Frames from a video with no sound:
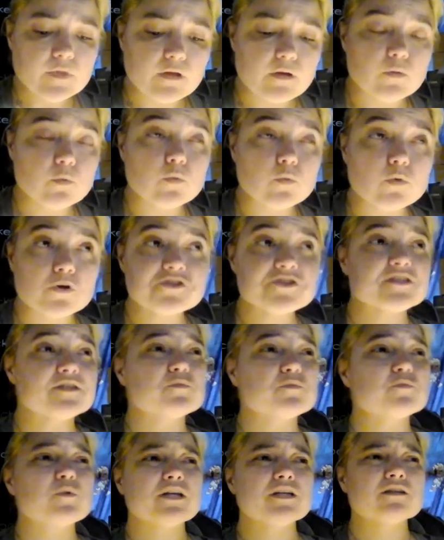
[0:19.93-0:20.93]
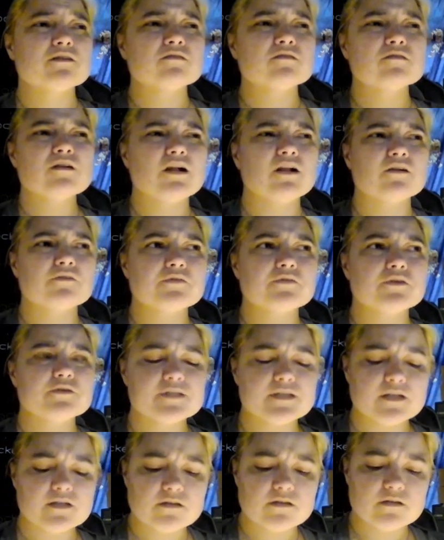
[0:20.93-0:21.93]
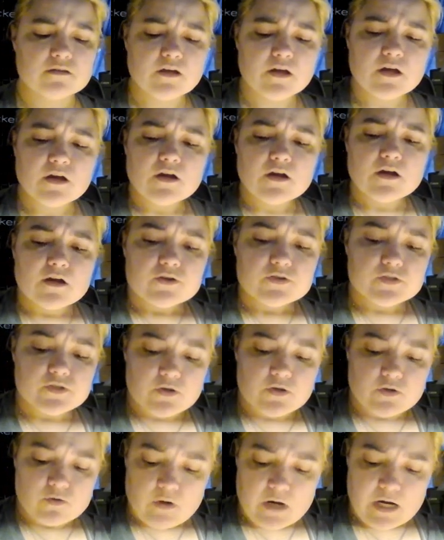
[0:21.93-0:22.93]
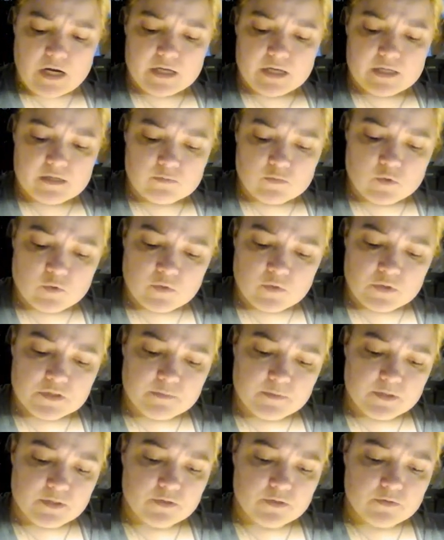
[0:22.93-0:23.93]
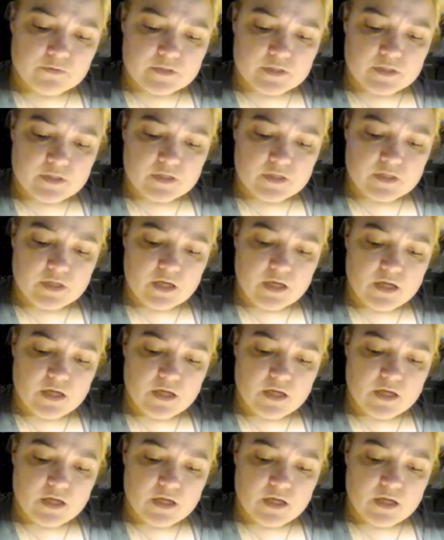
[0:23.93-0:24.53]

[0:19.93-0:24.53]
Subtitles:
worsted weight, or however you say it. So I am going to be using